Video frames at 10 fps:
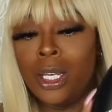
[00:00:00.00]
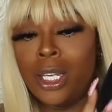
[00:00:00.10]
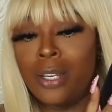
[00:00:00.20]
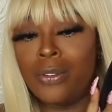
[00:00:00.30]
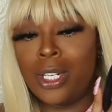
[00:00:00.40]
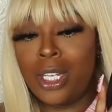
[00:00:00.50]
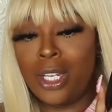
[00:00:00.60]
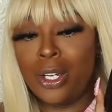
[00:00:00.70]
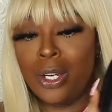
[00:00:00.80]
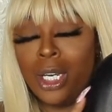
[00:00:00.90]
Give it
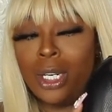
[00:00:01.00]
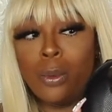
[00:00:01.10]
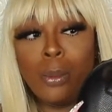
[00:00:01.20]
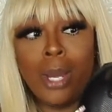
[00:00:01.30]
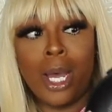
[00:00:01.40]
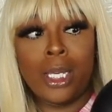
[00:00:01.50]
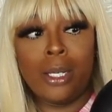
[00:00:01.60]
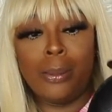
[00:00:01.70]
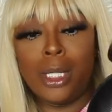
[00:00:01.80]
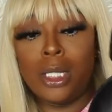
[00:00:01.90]
here. And it
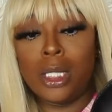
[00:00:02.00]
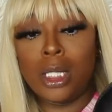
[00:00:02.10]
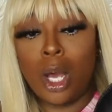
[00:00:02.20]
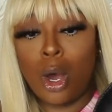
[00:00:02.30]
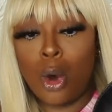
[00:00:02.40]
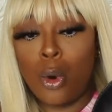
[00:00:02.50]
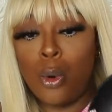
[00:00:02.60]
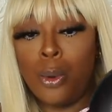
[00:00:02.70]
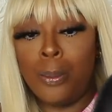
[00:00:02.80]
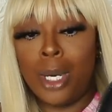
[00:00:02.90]
reminded me
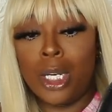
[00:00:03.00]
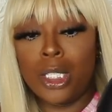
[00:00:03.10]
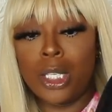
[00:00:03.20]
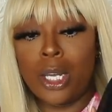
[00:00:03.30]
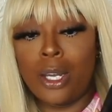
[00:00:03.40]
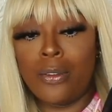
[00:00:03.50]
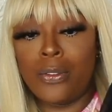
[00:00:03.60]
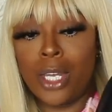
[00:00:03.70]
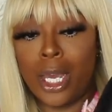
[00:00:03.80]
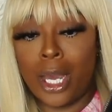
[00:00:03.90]
so much
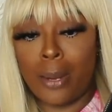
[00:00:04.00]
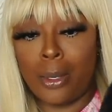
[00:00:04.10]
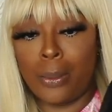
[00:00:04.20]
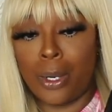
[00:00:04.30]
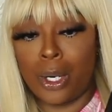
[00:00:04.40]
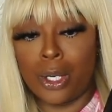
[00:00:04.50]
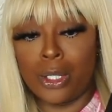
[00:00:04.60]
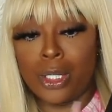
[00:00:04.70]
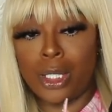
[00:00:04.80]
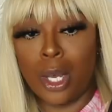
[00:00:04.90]
of the Alma
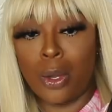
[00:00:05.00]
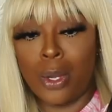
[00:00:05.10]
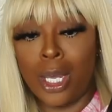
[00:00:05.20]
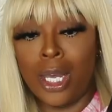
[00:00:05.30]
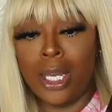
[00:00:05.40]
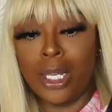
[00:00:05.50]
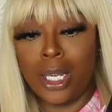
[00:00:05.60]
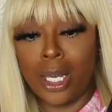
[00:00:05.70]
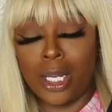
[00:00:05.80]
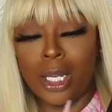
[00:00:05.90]
purse. So
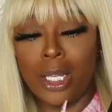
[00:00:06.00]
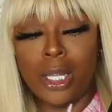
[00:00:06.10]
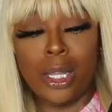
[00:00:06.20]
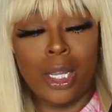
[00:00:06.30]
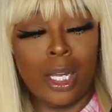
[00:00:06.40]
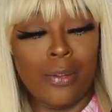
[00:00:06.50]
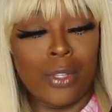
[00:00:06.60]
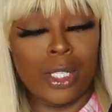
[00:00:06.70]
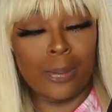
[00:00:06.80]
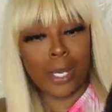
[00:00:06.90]
yeah,
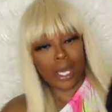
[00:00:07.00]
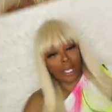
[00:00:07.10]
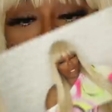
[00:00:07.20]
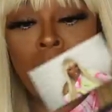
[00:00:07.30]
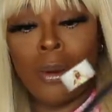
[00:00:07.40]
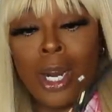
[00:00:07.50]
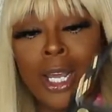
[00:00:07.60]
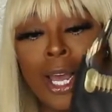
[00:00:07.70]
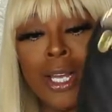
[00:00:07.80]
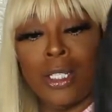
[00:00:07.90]
love this bag. All
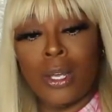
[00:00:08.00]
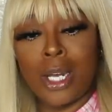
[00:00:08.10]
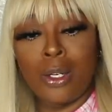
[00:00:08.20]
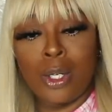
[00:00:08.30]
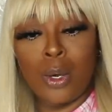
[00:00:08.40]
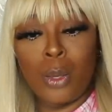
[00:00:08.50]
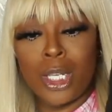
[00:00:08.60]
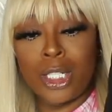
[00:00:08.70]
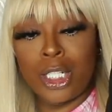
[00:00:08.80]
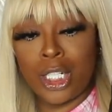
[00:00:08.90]
right, guys. So I don't know
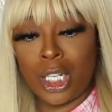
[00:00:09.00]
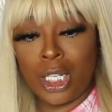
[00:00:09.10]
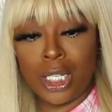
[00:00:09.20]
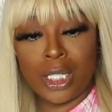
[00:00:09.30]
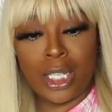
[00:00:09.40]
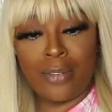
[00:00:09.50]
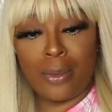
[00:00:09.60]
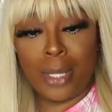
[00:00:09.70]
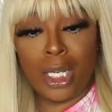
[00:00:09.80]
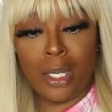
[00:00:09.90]
what she is
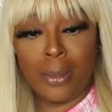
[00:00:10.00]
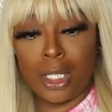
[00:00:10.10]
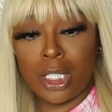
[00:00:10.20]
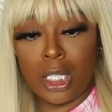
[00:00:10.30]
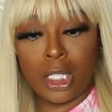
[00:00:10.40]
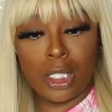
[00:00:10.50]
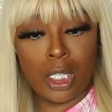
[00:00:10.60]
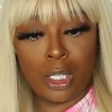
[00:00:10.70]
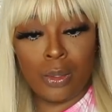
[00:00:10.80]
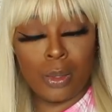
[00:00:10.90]
giving me, but she is
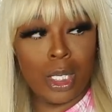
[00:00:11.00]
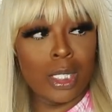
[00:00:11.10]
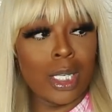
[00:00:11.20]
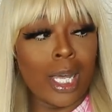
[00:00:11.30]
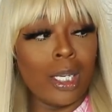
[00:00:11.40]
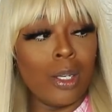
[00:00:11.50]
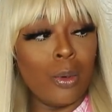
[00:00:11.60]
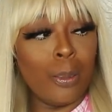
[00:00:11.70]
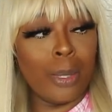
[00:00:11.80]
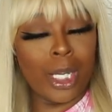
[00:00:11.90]
cute. It's like a
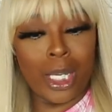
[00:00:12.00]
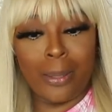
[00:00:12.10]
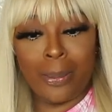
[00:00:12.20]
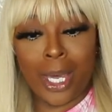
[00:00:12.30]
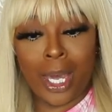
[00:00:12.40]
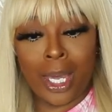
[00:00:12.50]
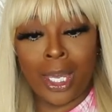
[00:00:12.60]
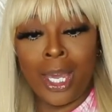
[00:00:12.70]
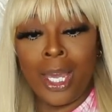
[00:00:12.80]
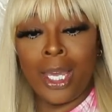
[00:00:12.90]
little bucket bag.
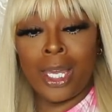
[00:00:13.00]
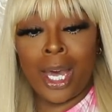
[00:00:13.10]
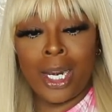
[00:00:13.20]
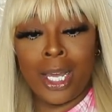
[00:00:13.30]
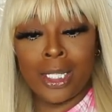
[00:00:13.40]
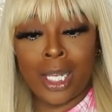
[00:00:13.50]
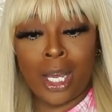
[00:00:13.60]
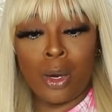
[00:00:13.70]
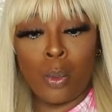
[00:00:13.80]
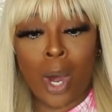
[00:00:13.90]
It kind of has
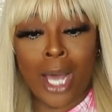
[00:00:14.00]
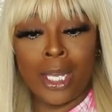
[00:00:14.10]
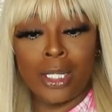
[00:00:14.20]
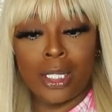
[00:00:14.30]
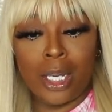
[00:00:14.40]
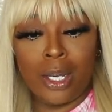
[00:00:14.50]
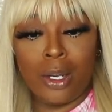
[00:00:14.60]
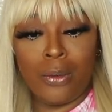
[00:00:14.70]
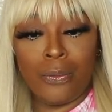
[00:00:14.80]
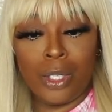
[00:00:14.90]
like a
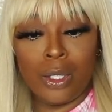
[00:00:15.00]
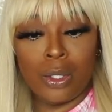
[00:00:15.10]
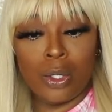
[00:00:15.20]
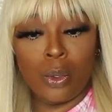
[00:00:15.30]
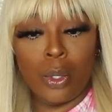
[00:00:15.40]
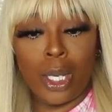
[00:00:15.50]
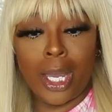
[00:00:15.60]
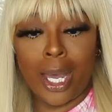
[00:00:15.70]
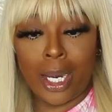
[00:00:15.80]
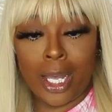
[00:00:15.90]
YSL feel to it.
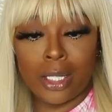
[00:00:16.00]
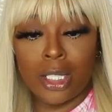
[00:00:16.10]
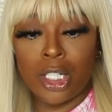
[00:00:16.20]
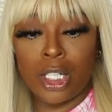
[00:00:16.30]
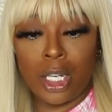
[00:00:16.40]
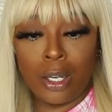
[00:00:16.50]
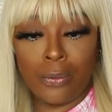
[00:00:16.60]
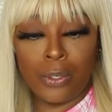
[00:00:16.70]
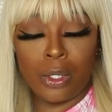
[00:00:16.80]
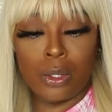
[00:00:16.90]
Kind of has a Chanel
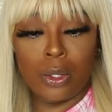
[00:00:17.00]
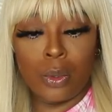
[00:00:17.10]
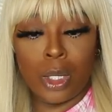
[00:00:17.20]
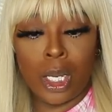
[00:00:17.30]
feel to it.